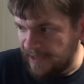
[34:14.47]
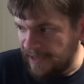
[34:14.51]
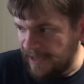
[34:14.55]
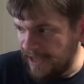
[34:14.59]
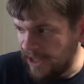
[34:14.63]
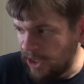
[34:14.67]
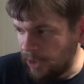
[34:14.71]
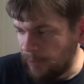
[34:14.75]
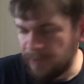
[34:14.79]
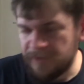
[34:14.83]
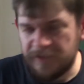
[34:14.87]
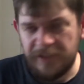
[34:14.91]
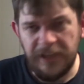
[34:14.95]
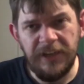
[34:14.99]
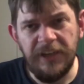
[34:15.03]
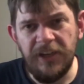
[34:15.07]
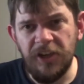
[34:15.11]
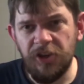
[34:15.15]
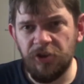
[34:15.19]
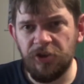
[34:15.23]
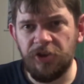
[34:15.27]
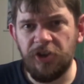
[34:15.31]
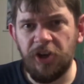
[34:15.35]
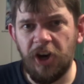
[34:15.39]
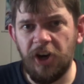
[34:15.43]
In almost any
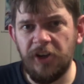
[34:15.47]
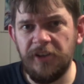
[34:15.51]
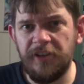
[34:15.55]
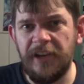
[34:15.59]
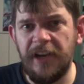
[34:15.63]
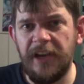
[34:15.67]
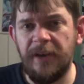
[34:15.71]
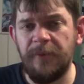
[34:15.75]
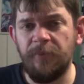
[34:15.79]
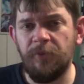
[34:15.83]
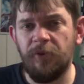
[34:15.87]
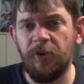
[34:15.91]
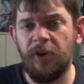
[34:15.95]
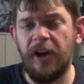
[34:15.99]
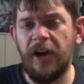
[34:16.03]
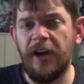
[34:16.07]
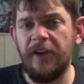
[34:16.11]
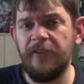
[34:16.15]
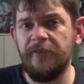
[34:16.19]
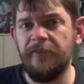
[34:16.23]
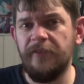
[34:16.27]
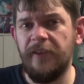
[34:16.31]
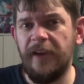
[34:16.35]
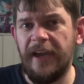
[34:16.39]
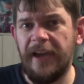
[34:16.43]
other card game where
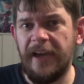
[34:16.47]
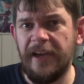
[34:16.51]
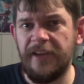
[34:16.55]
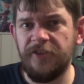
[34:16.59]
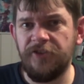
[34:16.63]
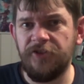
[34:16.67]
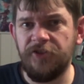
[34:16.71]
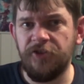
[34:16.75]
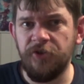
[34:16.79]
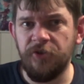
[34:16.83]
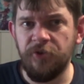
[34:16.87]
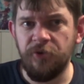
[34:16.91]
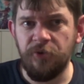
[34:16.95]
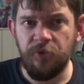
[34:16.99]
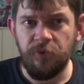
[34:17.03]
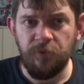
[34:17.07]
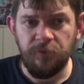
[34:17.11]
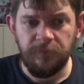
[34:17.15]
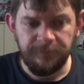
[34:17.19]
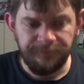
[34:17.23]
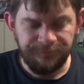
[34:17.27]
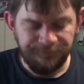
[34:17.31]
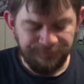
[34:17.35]
I've had to